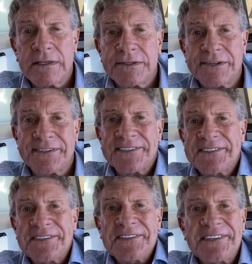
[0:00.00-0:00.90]

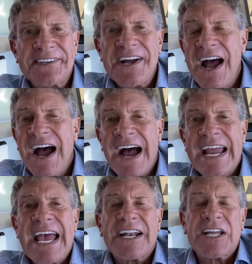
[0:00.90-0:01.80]
I
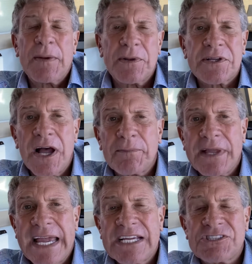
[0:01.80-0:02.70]
had a couple of
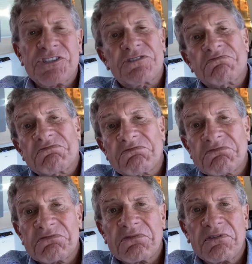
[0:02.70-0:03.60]
cupcakes,
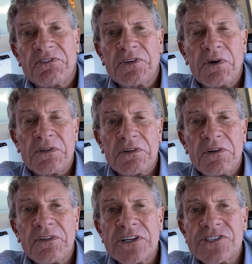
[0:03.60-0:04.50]
a few other little
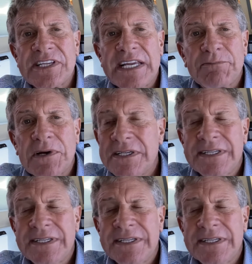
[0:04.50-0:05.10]
things to eat, but